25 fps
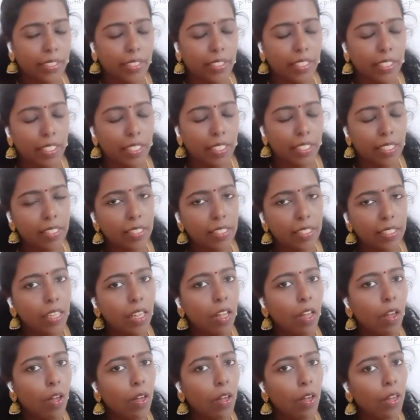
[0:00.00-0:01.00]
is
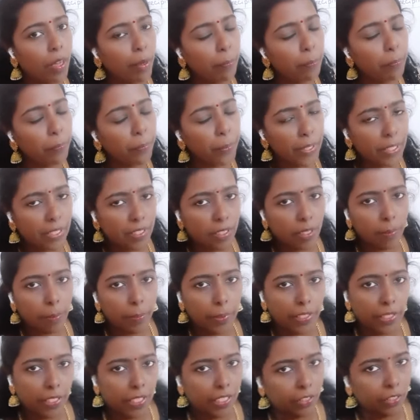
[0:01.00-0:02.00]
a
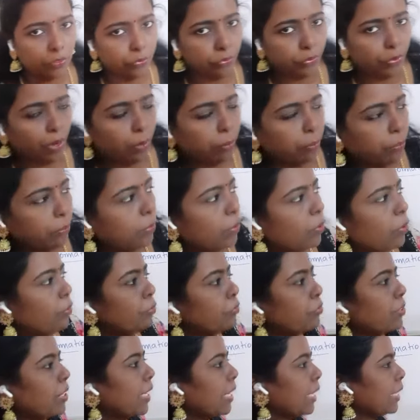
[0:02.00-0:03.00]
precipitate form.
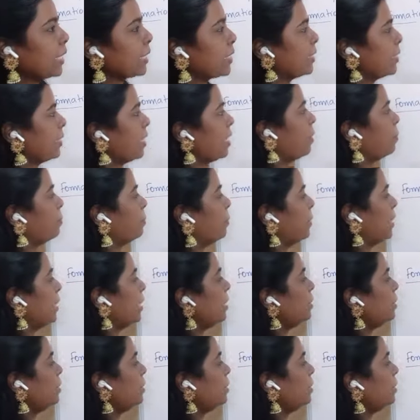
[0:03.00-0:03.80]
For example,